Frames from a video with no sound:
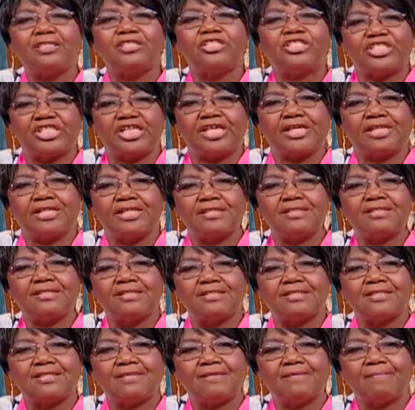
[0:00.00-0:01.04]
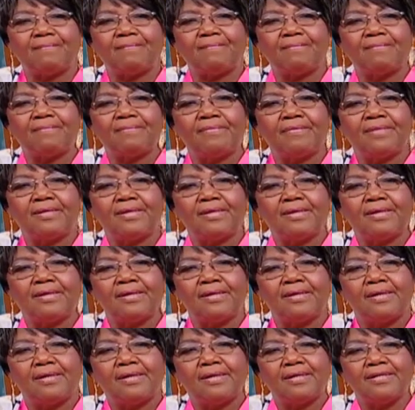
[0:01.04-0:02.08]
change.
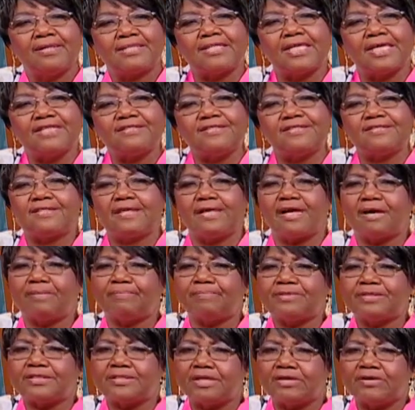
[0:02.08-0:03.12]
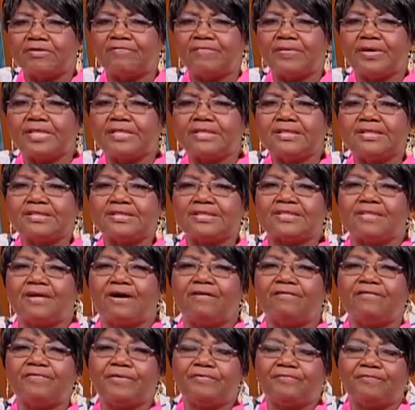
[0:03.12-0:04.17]
Since the observance
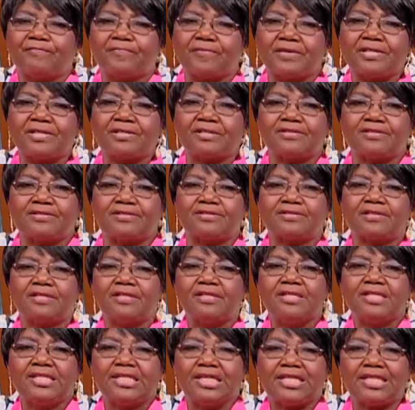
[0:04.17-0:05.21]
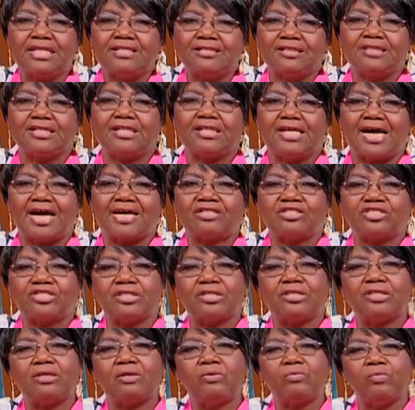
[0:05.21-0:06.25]
of the first
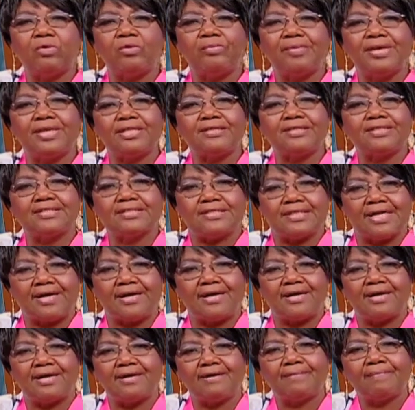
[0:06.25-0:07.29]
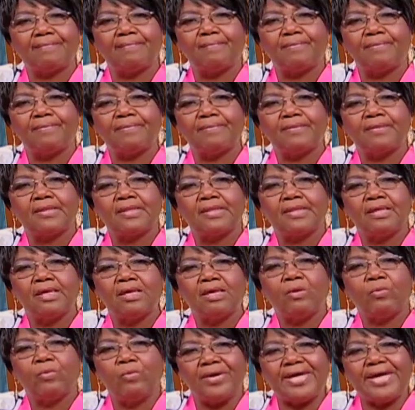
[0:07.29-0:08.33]
International Women's Day,
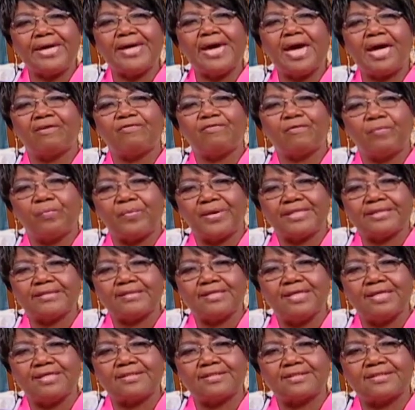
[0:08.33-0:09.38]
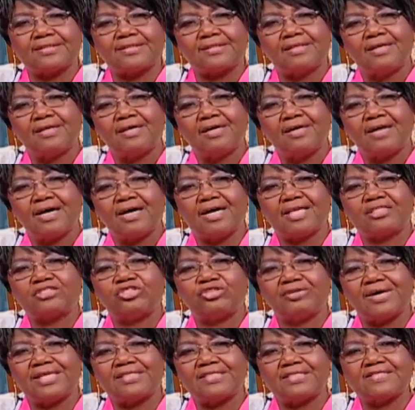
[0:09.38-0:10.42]
we have witnessed a
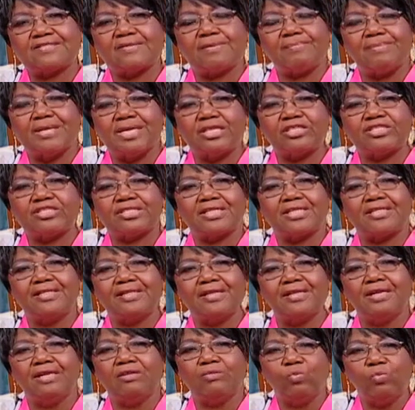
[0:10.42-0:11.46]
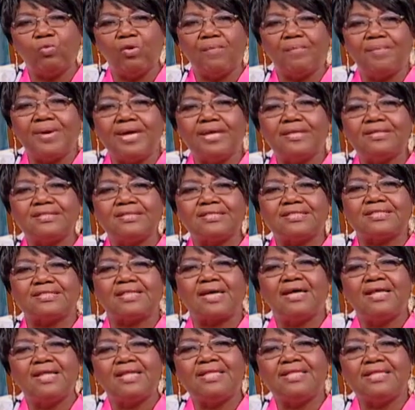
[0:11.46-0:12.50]
transformation in women's
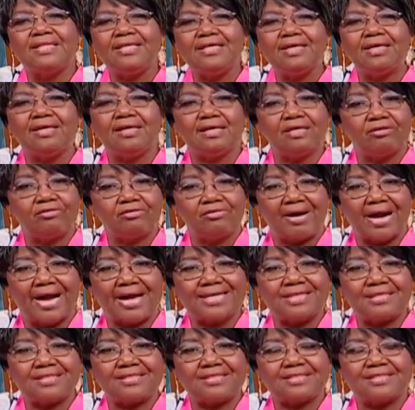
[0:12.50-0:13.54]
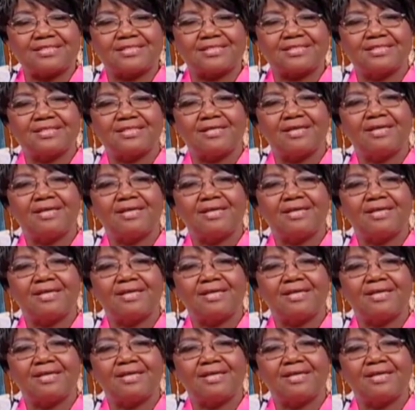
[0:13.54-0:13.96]
legal rights,